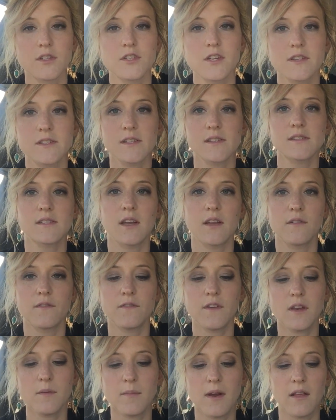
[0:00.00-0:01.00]
Jesus said,
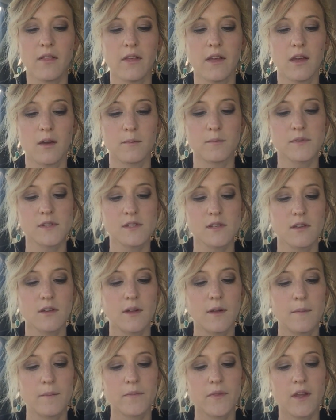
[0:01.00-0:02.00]
"Feed my lambs."
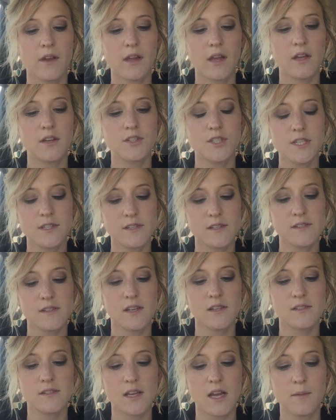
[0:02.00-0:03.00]
Again, Jesus
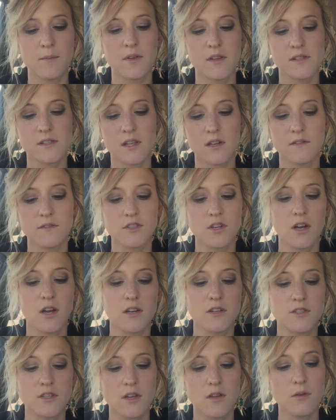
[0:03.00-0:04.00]
said, "Simon, son of
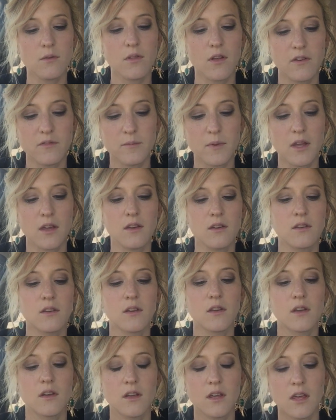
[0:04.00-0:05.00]
John, do you love me?"
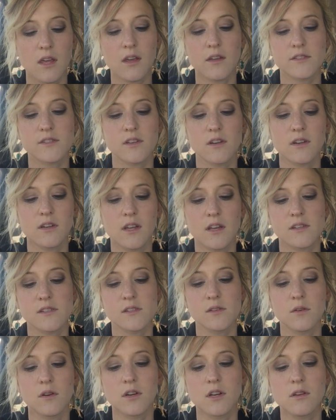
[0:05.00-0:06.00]
He answered,
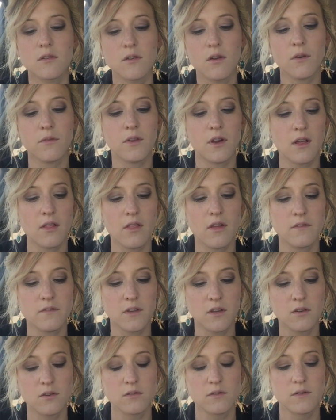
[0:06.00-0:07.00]
"Yes, Lord, you know that I love
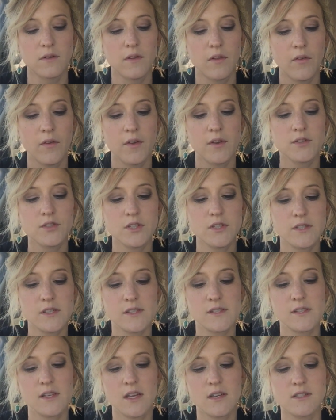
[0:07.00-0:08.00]
you."
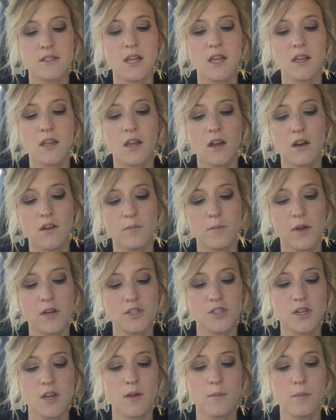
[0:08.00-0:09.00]
Jesus said, "Take care of my
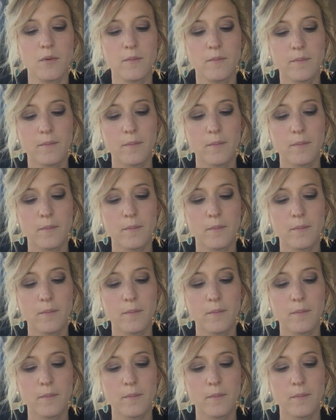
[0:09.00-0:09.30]
sheep."